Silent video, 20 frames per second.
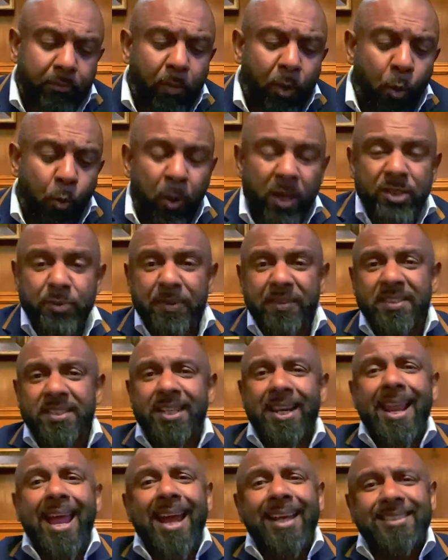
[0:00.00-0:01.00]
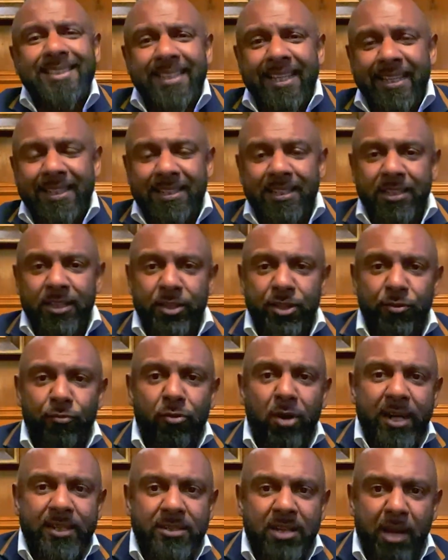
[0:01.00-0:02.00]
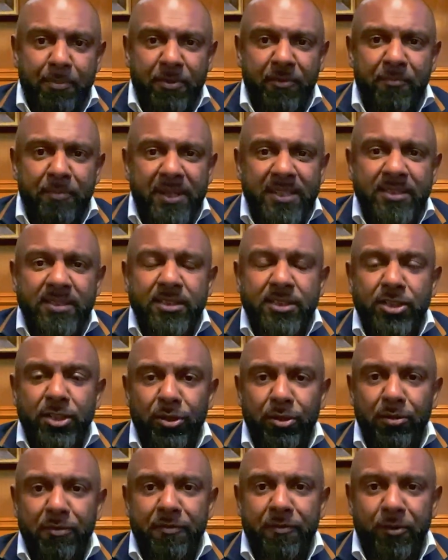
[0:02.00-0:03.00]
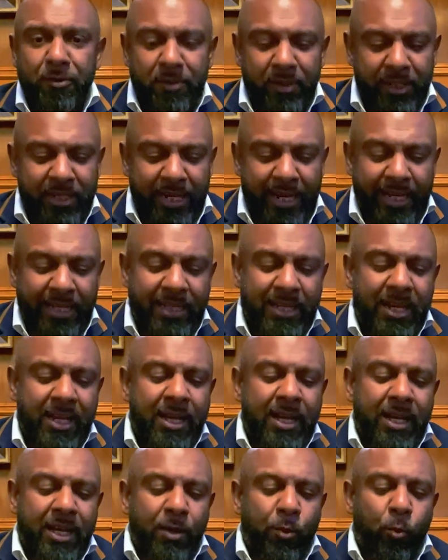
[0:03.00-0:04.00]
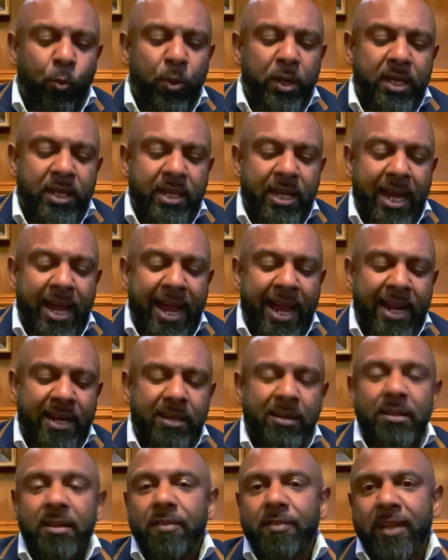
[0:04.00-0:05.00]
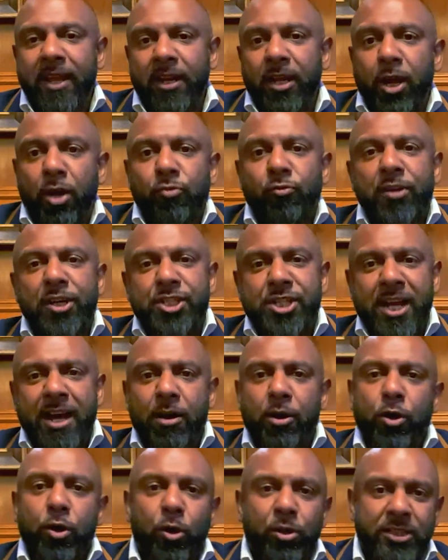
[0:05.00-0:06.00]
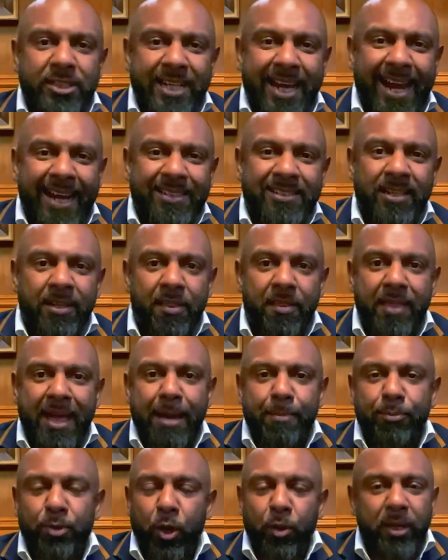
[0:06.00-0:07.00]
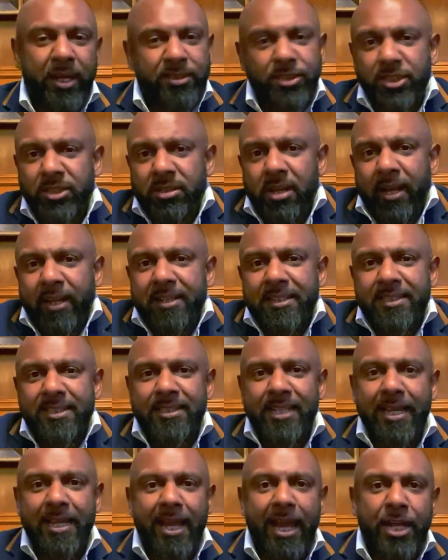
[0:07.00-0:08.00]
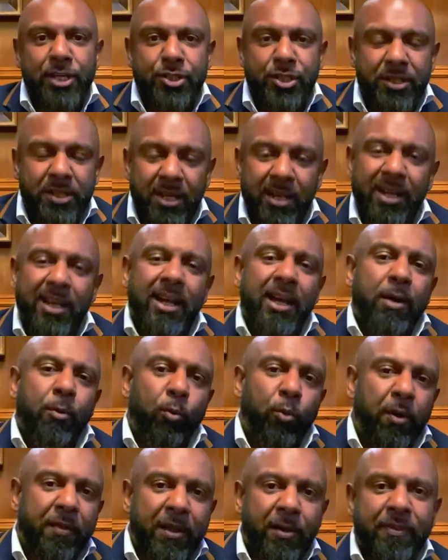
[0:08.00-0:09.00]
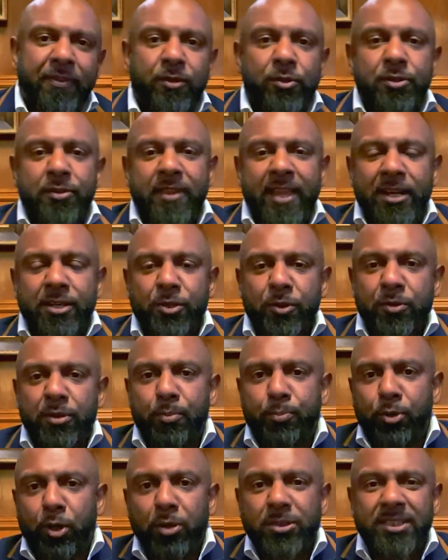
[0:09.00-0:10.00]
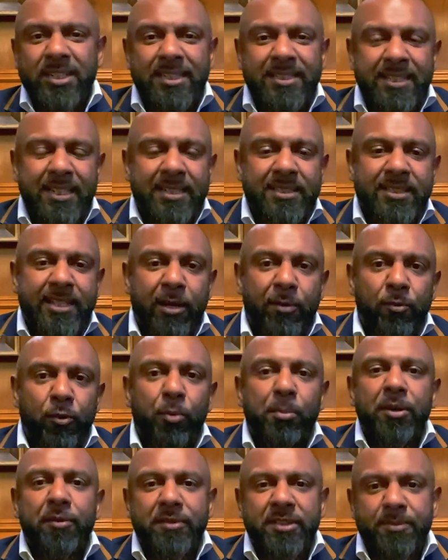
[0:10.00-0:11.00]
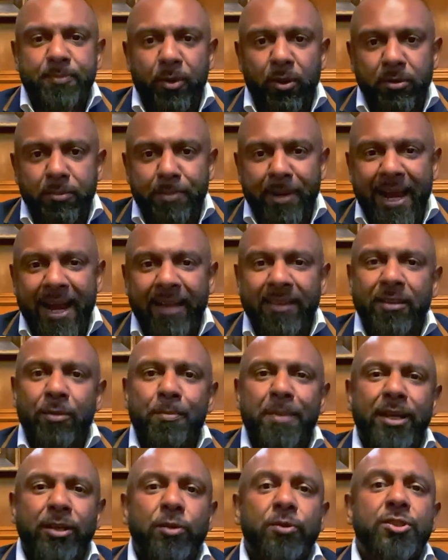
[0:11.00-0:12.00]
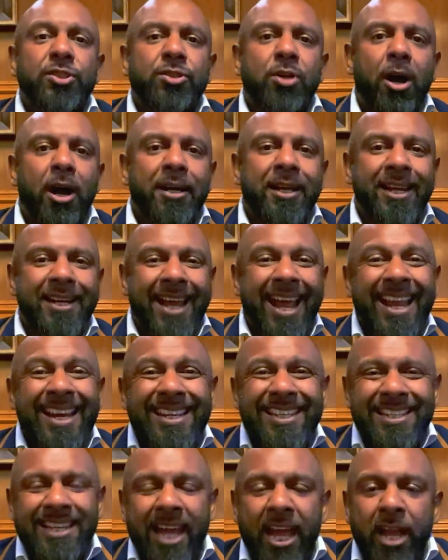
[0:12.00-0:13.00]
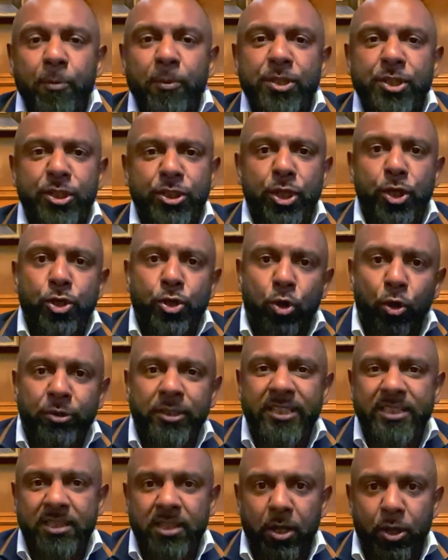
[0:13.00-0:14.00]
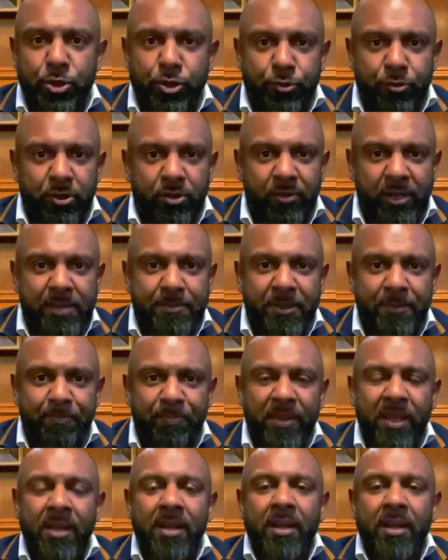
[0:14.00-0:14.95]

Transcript: once we've selected the right type of business to look for, okay, we can then go and reach out and contact that broker, just like an estate agent. What they'll then do, the process is they'll normally respond back. They'll make you sign an NDA, which is a non-disclosure agreement.